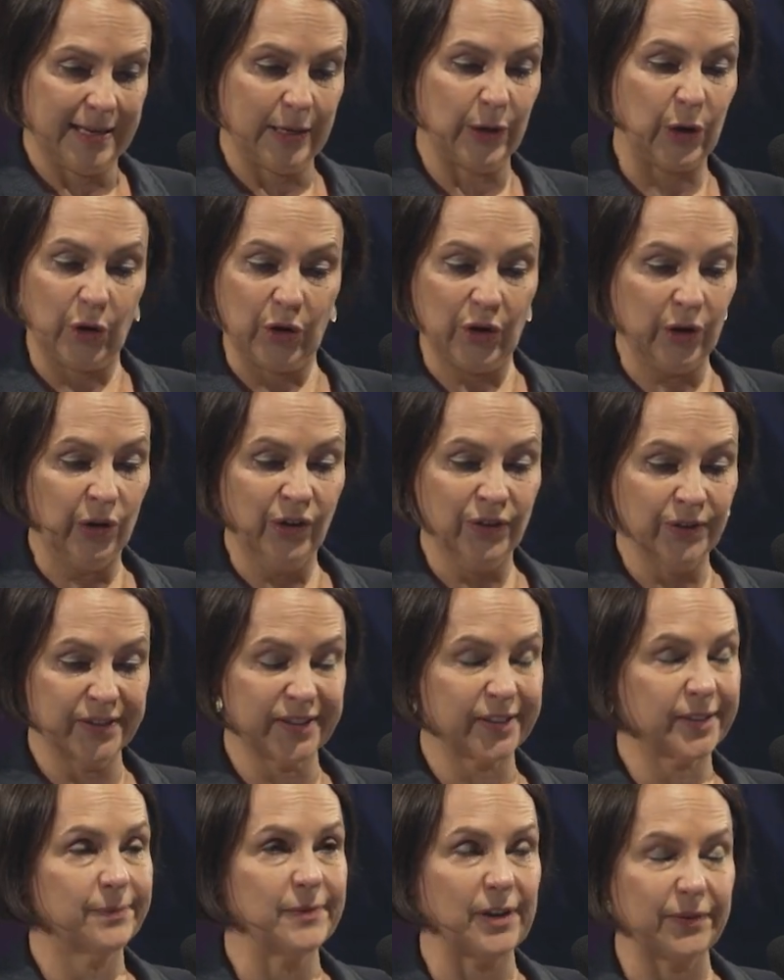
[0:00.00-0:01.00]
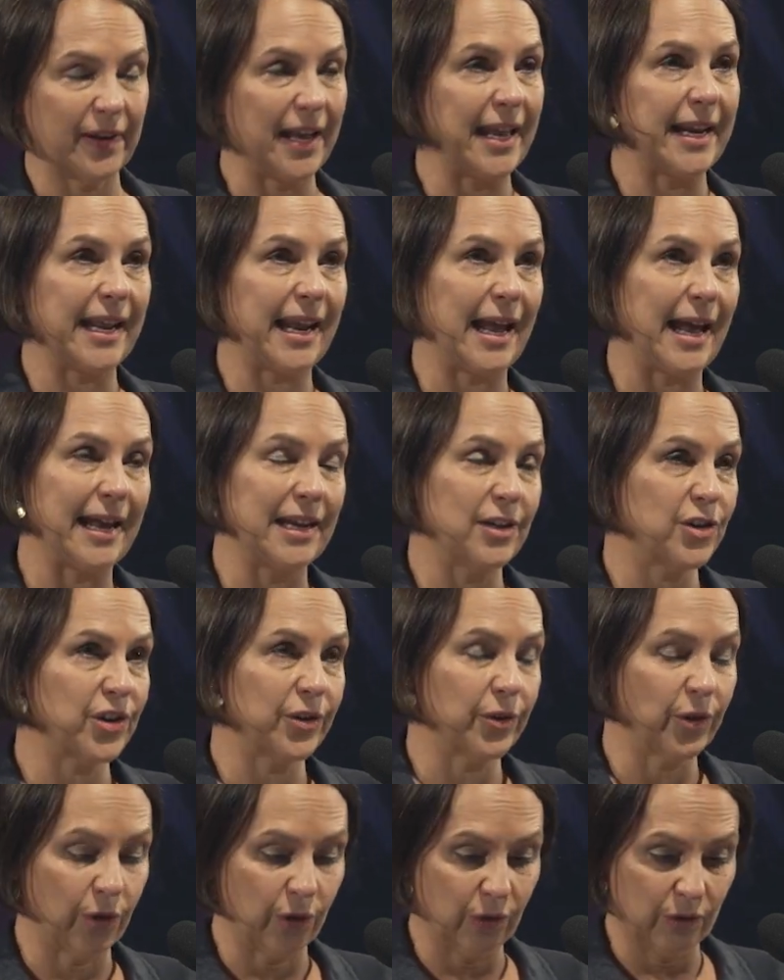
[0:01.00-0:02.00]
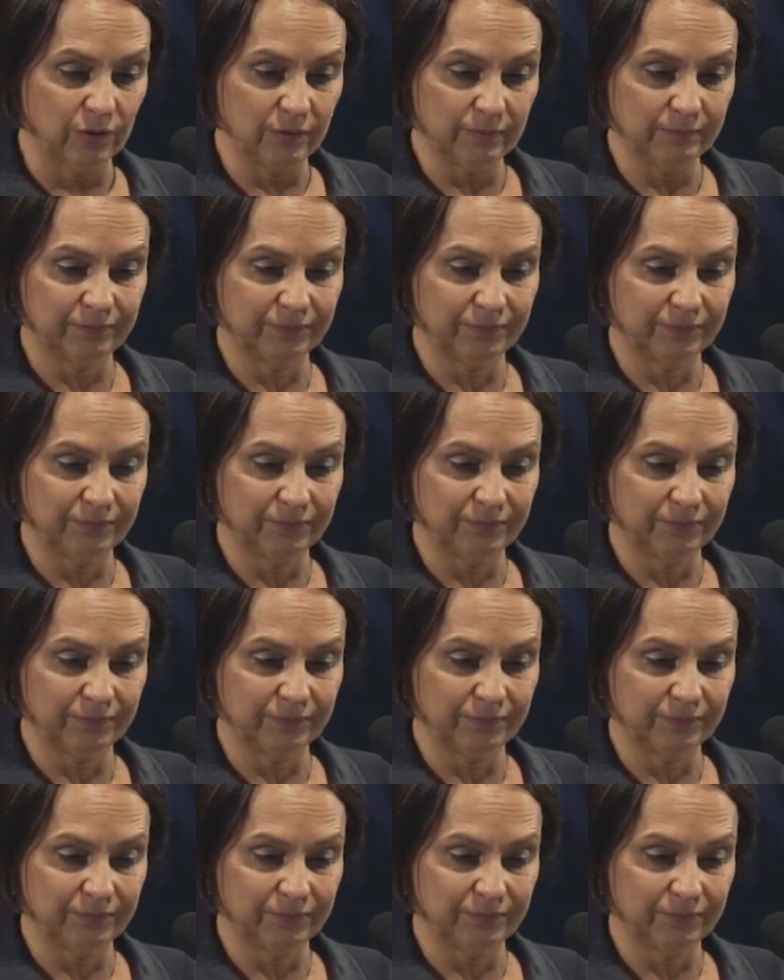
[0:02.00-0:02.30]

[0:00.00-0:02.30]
girls of any age at all,